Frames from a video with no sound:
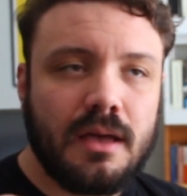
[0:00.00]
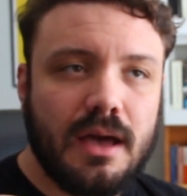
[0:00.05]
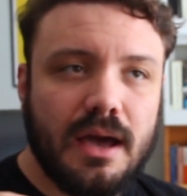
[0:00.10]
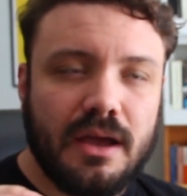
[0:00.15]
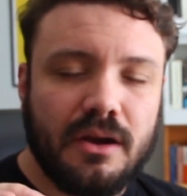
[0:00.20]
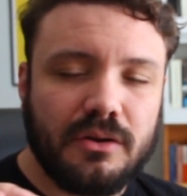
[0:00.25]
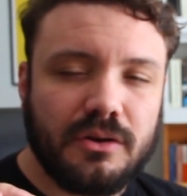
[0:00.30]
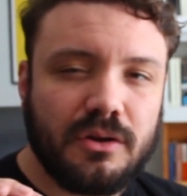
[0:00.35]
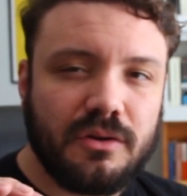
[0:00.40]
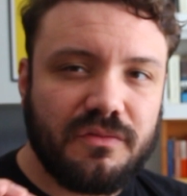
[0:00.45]
I
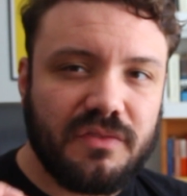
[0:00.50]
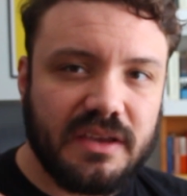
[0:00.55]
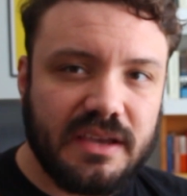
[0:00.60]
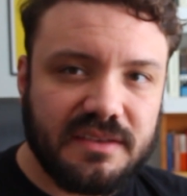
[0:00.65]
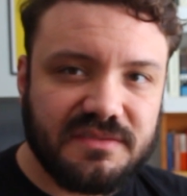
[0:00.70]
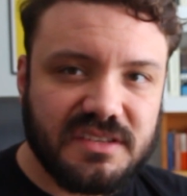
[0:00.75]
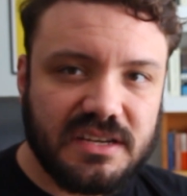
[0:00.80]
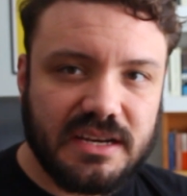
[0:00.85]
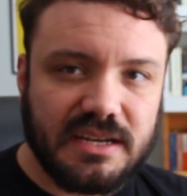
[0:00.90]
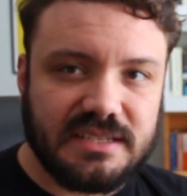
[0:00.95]
don't know if it
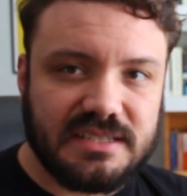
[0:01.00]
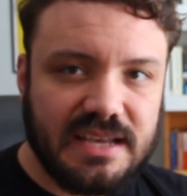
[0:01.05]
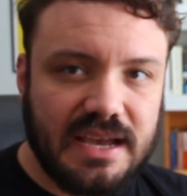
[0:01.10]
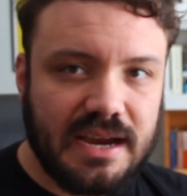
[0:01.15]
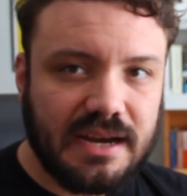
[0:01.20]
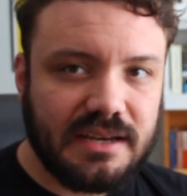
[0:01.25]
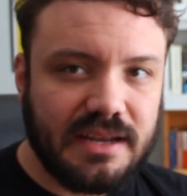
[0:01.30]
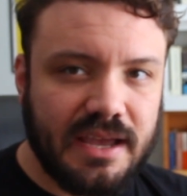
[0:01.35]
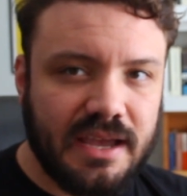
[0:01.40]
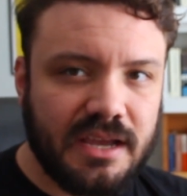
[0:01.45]
gives an
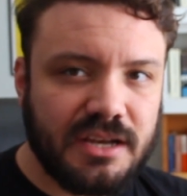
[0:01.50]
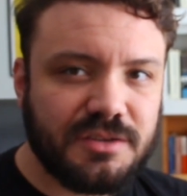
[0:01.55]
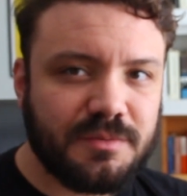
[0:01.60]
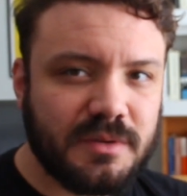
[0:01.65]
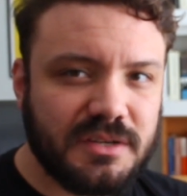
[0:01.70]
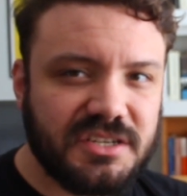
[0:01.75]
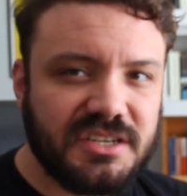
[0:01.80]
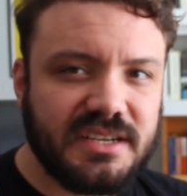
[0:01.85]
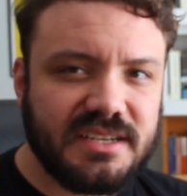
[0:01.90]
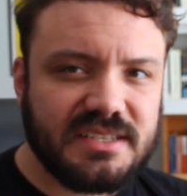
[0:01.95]
exact age,
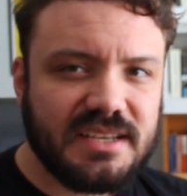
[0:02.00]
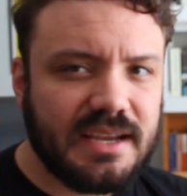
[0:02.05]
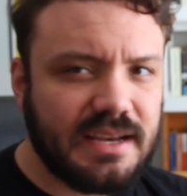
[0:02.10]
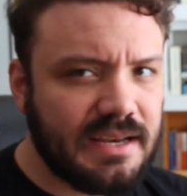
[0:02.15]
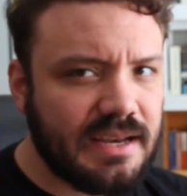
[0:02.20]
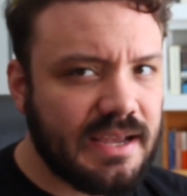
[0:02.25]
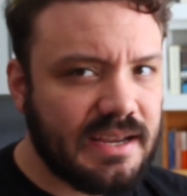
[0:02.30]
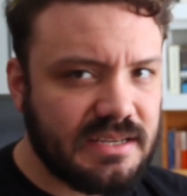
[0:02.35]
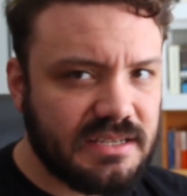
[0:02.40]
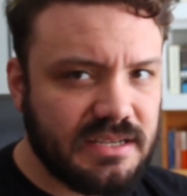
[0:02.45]
but she's like
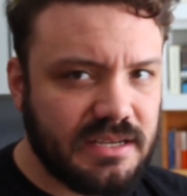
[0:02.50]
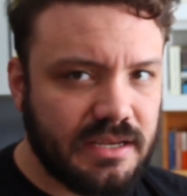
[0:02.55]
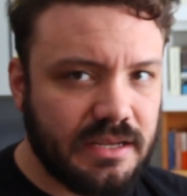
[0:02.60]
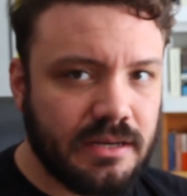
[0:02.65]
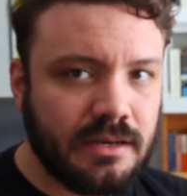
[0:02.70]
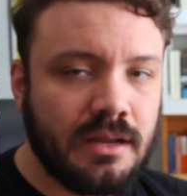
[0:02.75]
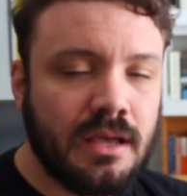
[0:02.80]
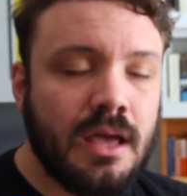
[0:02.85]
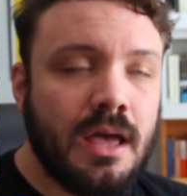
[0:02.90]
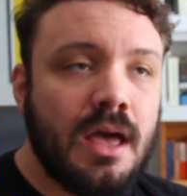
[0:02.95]

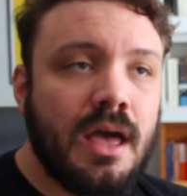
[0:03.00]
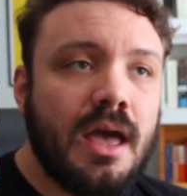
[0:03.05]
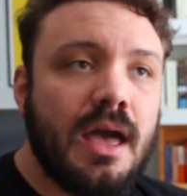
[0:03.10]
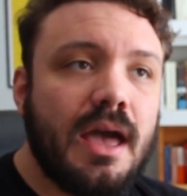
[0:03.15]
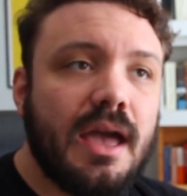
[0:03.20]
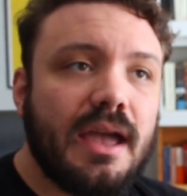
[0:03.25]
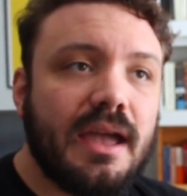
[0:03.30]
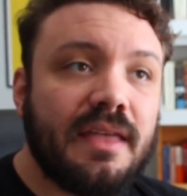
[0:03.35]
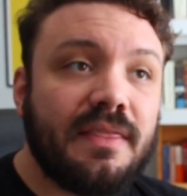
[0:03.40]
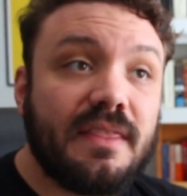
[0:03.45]
19.
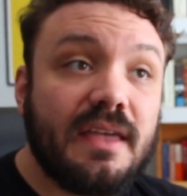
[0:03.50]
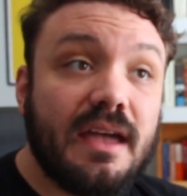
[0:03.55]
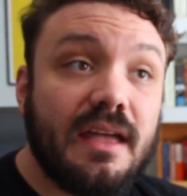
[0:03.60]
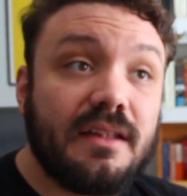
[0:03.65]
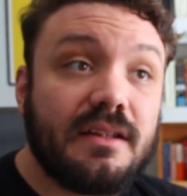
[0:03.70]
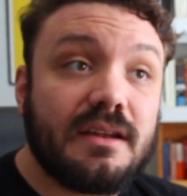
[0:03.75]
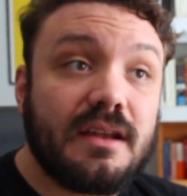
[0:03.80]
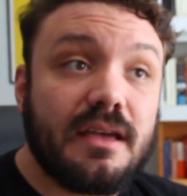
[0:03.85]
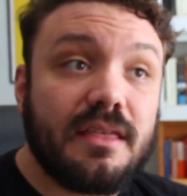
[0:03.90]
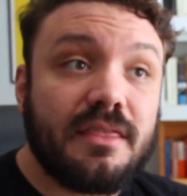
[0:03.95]
And
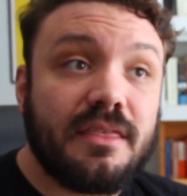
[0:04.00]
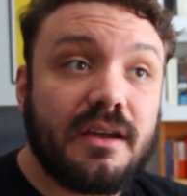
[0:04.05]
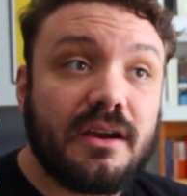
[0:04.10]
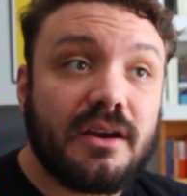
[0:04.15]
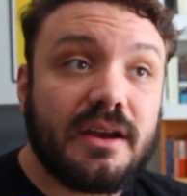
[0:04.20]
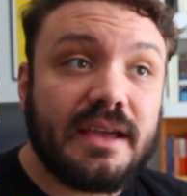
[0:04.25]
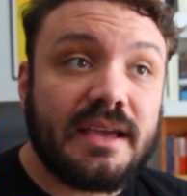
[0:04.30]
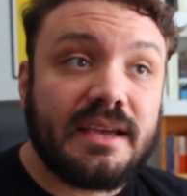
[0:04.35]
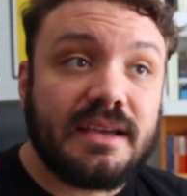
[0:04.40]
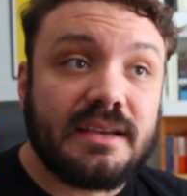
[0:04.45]
then
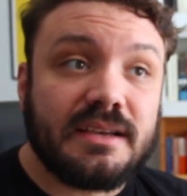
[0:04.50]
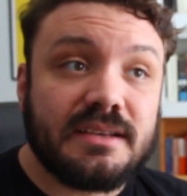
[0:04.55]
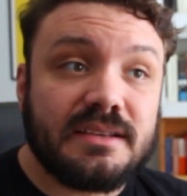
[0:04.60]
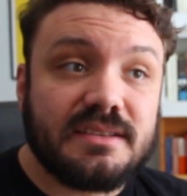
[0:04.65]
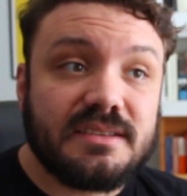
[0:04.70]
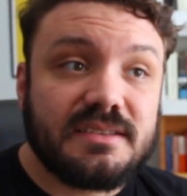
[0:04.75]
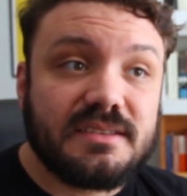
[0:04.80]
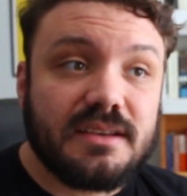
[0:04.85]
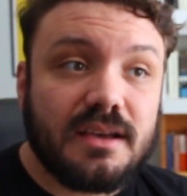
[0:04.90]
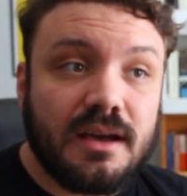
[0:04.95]
there
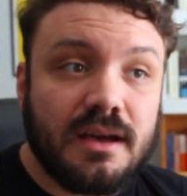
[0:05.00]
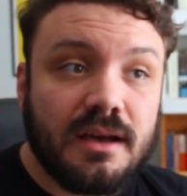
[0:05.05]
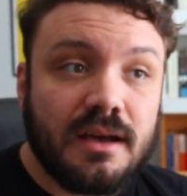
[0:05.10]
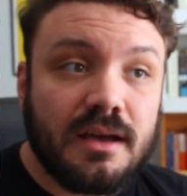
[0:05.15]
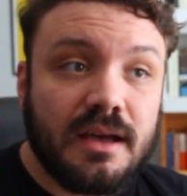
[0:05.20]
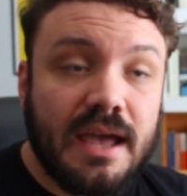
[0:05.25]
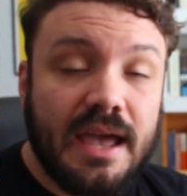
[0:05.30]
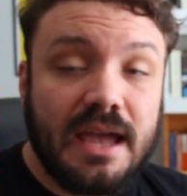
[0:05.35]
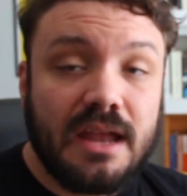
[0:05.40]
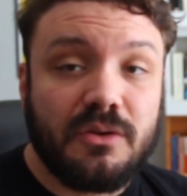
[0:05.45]
is
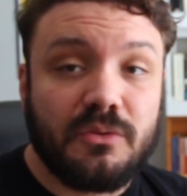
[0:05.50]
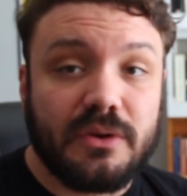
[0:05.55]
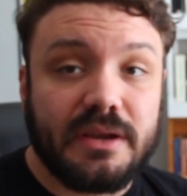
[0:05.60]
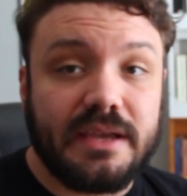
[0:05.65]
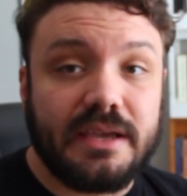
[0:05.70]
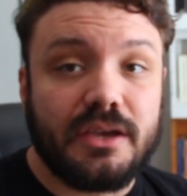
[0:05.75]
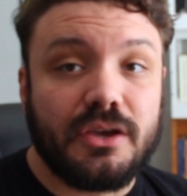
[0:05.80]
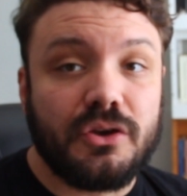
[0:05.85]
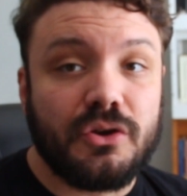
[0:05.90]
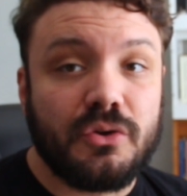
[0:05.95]
uh,
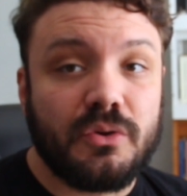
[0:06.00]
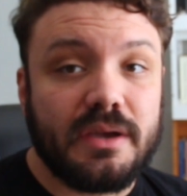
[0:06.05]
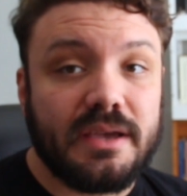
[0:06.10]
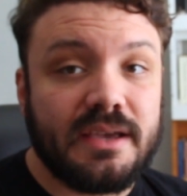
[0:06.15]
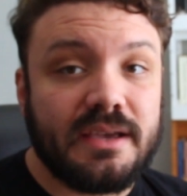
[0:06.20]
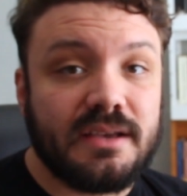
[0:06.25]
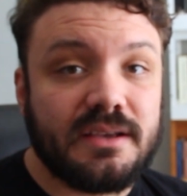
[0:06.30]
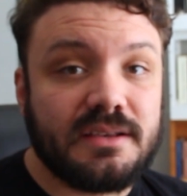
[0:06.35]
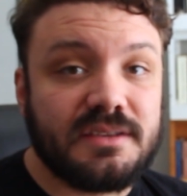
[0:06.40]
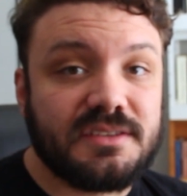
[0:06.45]
Henry, who
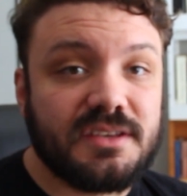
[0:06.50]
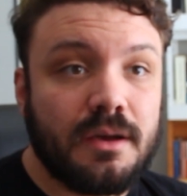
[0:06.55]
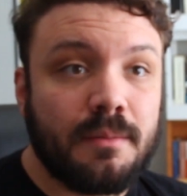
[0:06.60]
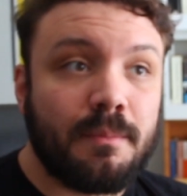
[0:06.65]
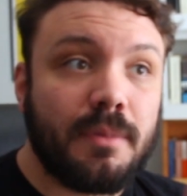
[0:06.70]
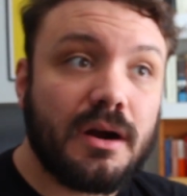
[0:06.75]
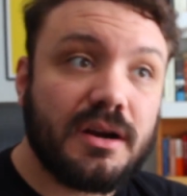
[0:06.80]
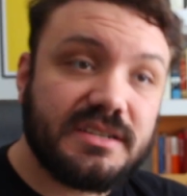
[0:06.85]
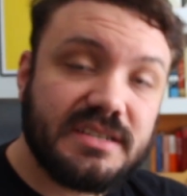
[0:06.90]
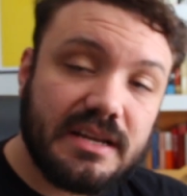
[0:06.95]
is a
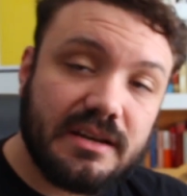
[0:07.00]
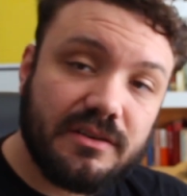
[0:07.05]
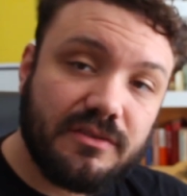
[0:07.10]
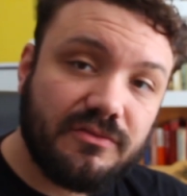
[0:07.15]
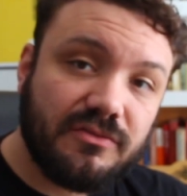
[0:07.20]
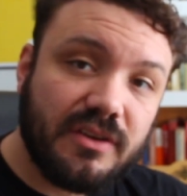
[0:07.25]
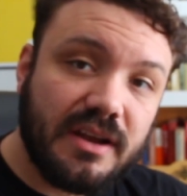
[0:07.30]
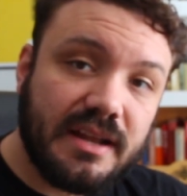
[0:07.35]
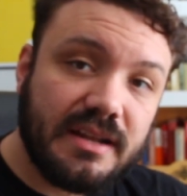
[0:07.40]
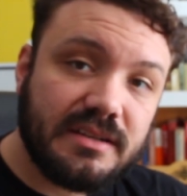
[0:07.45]
bartender
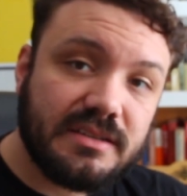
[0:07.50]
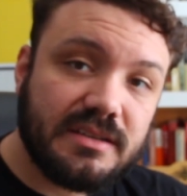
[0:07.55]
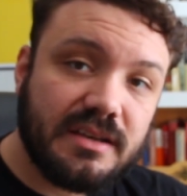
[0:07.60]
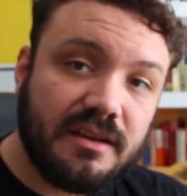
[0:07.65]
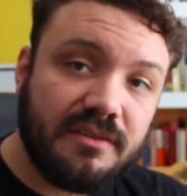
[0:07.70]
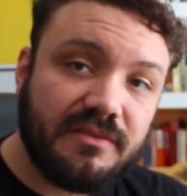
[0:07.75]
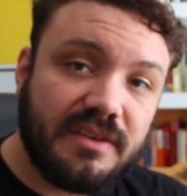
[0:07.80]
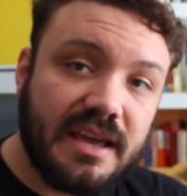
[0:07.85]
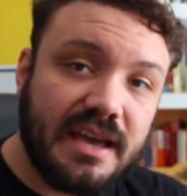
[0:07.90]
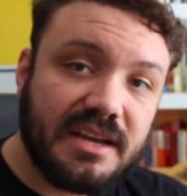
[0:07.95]
friend
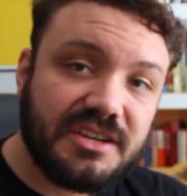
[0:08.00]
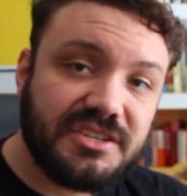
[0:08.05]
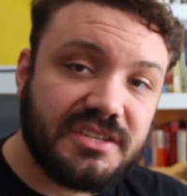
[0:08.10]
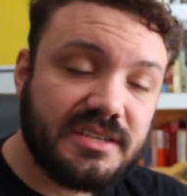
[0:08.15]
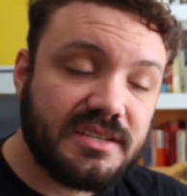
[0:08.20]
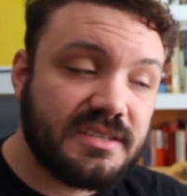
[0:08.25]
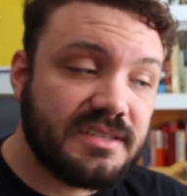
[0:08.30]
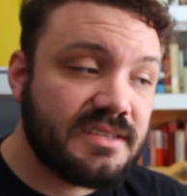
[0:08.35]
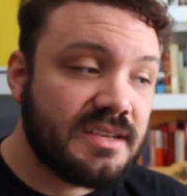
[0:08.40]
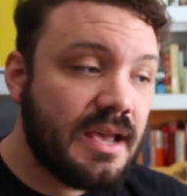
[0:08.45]
of
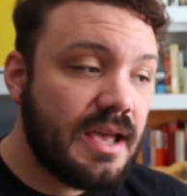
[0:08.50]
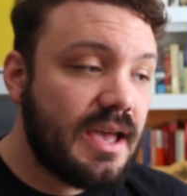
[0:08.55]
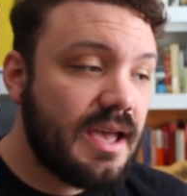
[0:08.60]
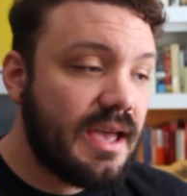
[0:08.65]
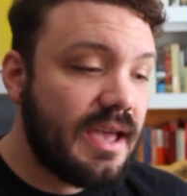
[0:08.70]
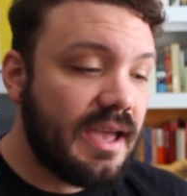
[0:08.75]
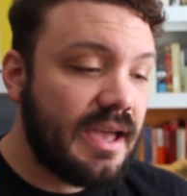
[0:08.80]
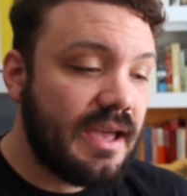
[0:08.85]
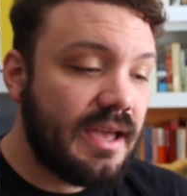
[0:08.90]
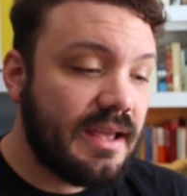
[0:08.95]
Nash's
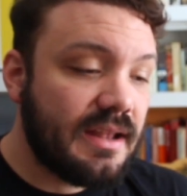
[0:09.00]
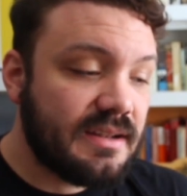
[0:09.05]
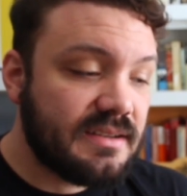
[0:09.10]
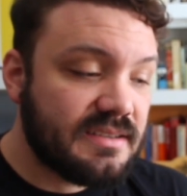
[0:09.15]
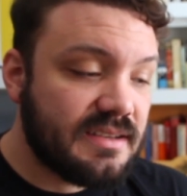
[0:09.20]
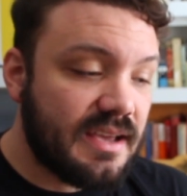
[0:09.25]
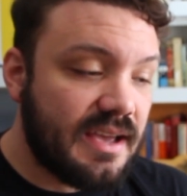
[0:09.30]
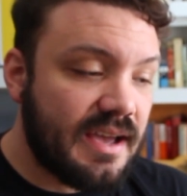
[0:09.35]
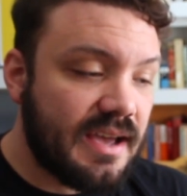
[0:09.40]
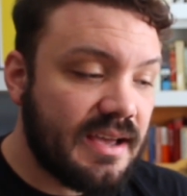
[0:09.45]
and
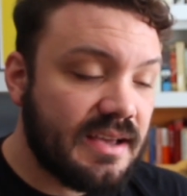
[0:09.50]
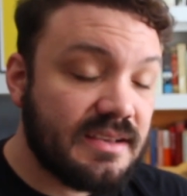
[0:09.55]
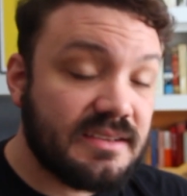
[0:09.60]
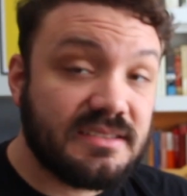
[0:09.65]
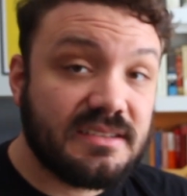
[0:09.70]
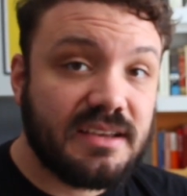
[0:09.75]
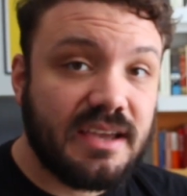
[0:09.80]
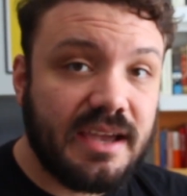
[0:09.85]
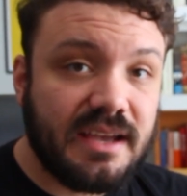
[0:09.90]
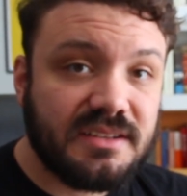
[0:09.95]

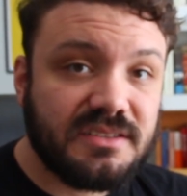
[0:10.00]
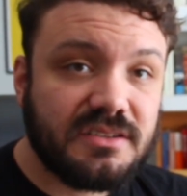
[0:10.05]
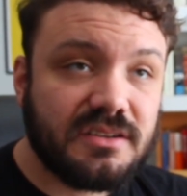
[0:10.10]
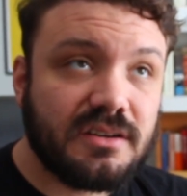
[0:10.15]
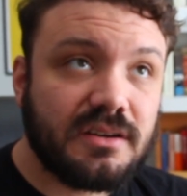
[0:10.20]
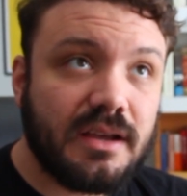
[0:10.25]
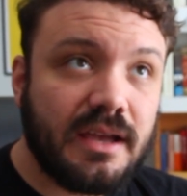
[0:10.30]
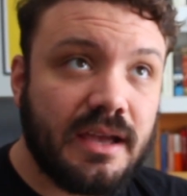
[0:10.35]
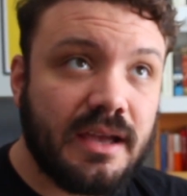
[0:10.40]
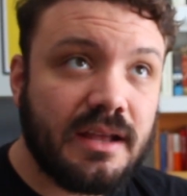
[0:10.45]
has
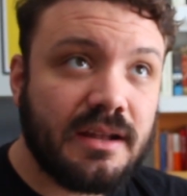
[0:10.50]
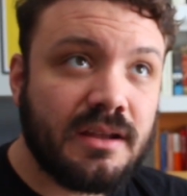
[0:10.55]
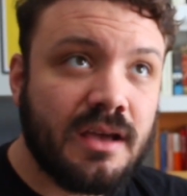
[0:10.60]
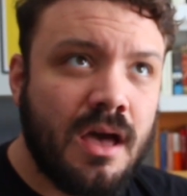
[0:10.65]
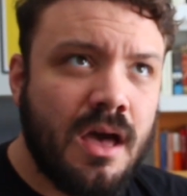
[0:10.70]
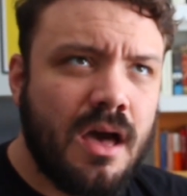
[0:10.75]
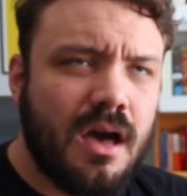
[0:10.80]
cancer and